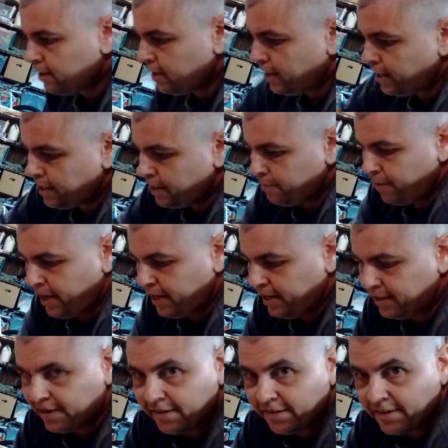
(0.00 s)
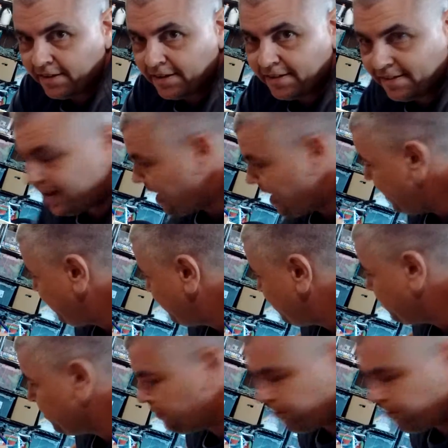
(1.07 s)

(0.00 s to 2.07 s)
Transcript: and I'm painting this side here as